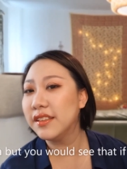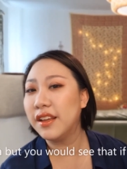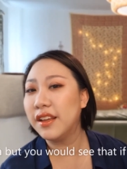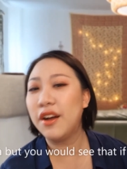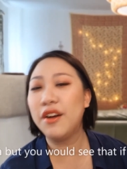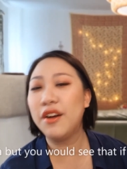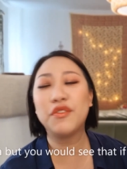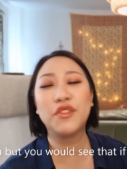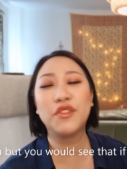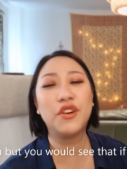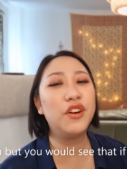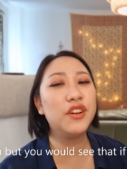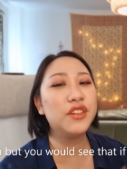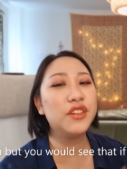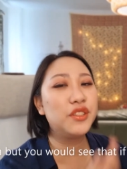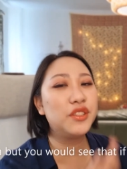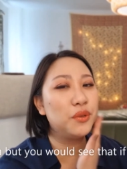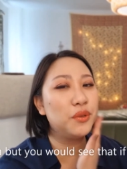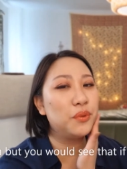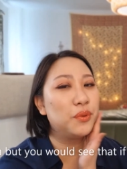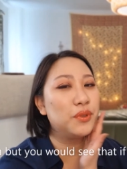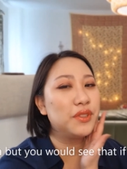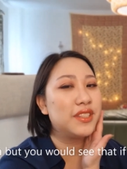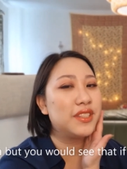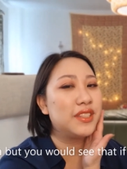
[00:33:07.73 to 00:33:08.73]
Of course you
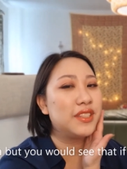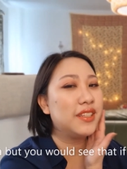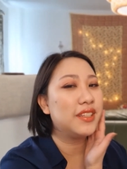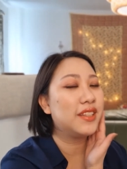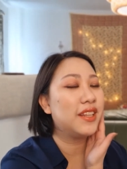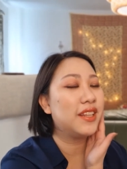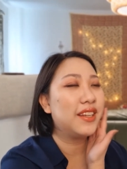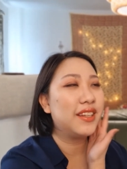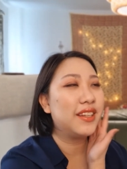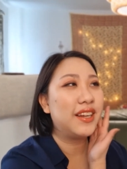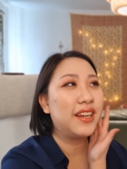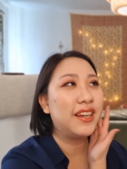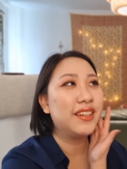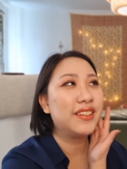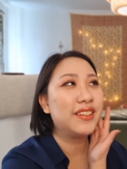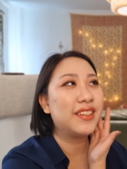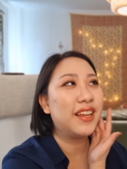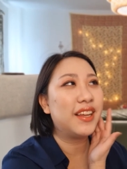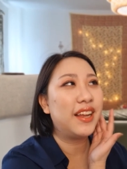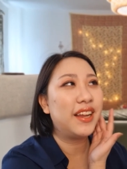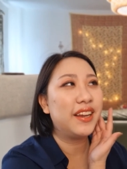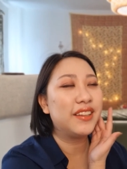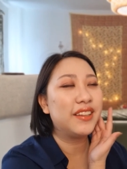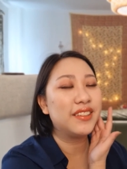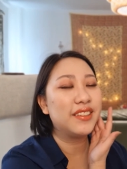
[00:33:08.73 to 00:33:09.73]
would see that.
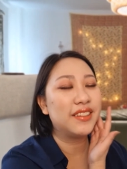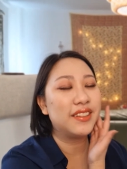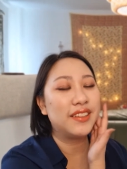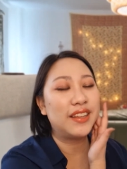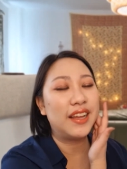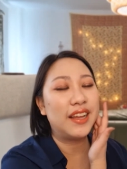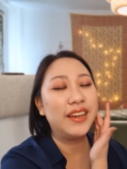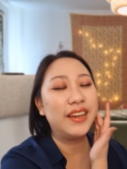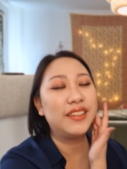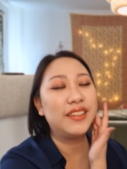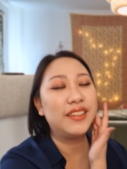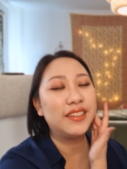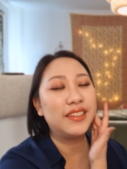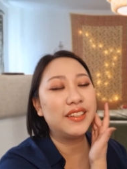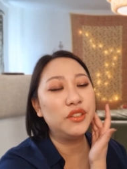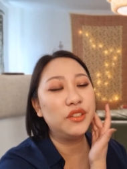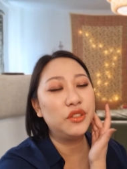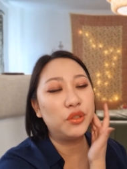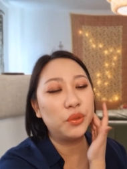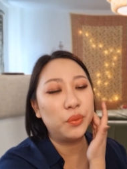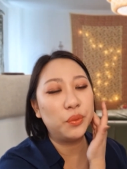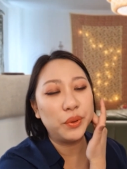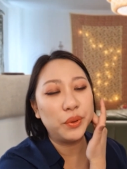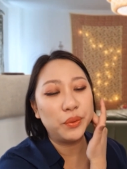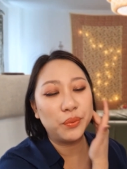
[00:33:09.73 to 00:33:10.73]
I didn't
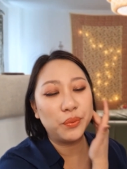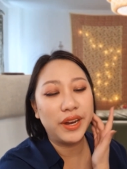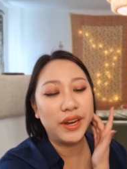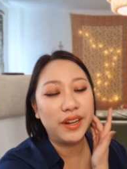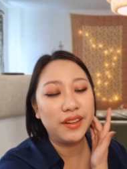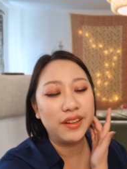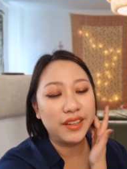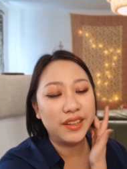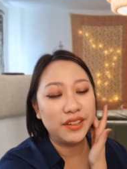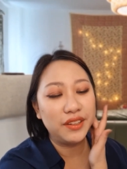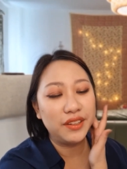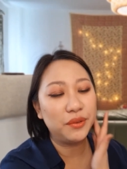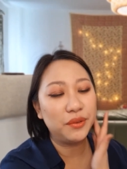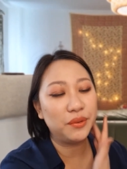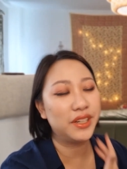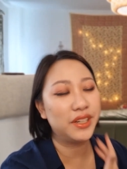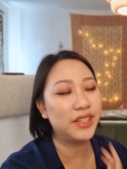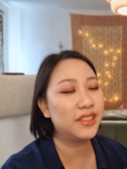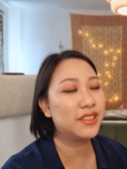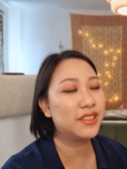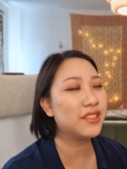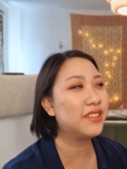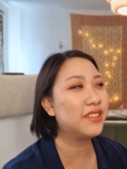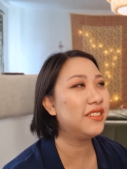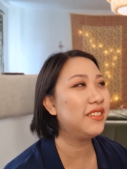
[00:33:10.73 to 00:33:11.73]
do it well anyway,
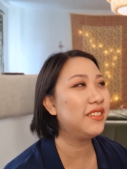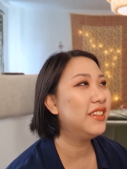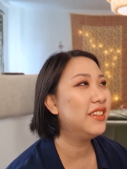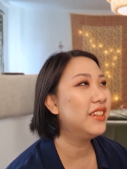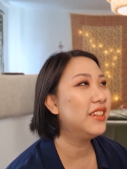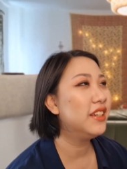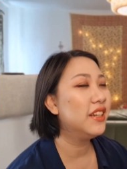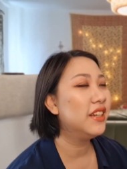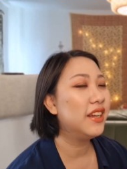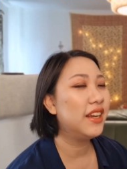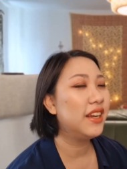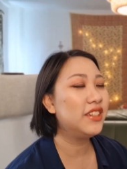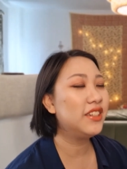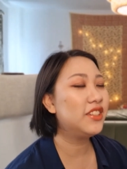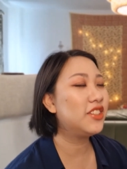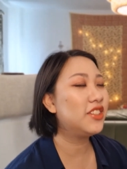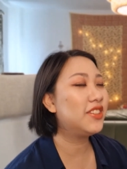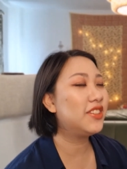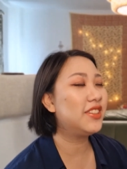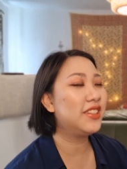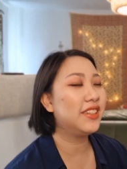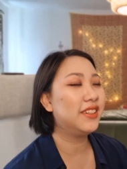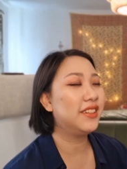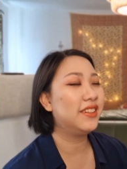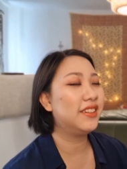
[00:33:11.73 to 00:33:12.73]
so I just
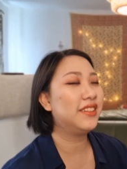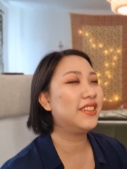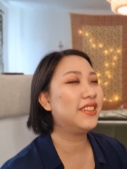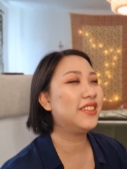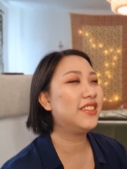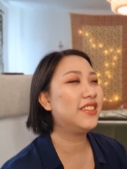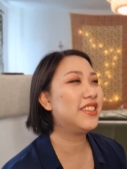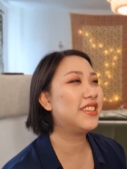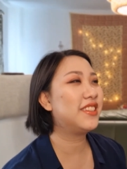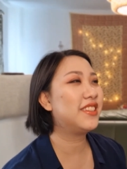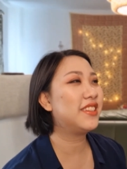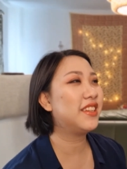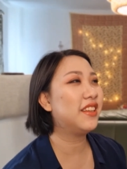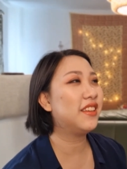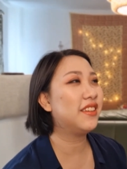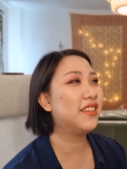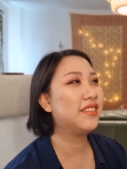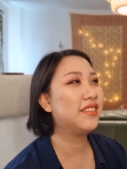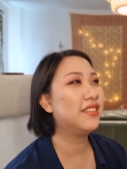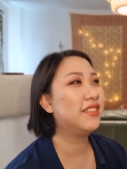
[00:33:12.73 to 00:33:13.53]
did it. Just like.